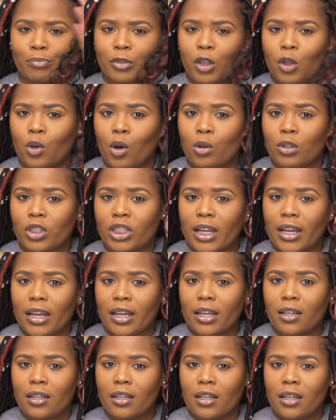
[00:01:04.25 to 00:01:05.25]

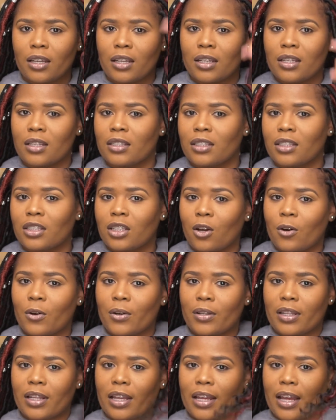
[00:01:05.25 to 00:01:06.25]
crochet,
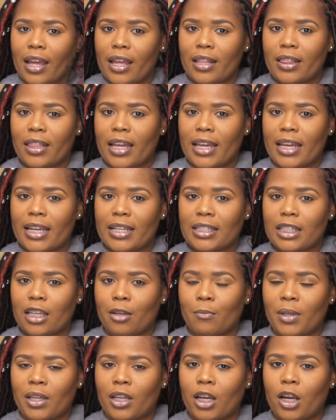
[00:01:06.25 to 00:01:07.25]
so the ends
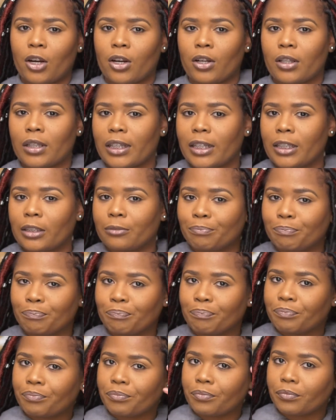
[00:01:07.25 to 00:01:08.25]
can be curly.
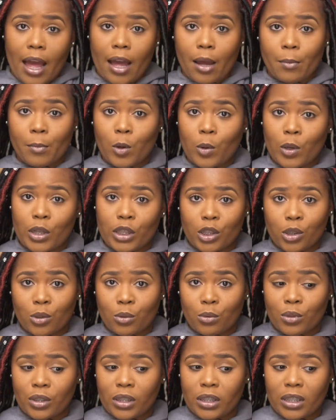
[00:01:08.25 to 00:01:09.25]
I'm going
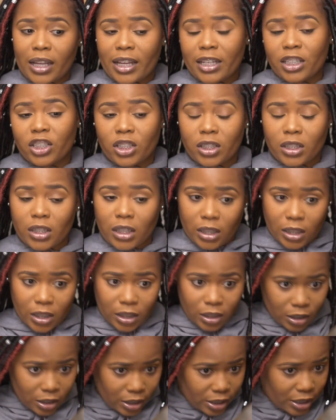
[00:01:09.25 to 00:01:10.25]
to section
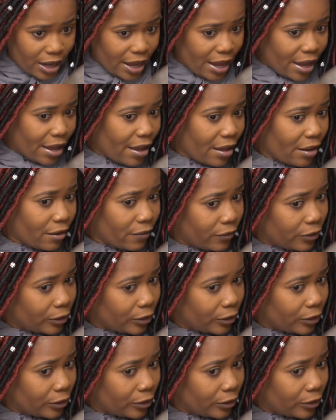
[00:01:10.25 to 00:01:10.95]
it in half.